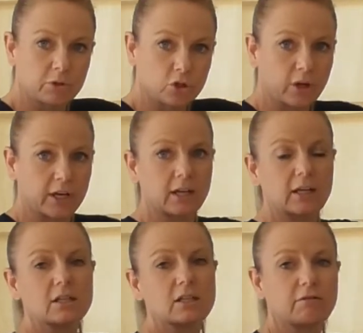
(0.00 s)
joint
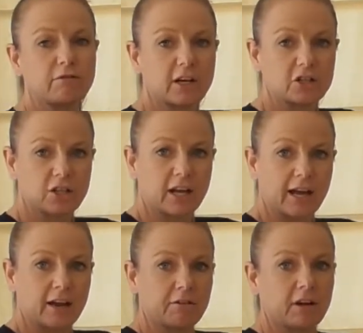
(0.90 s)
to flush that
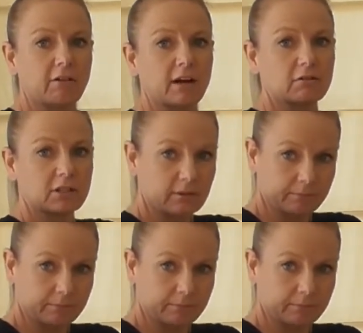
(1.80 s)
area out.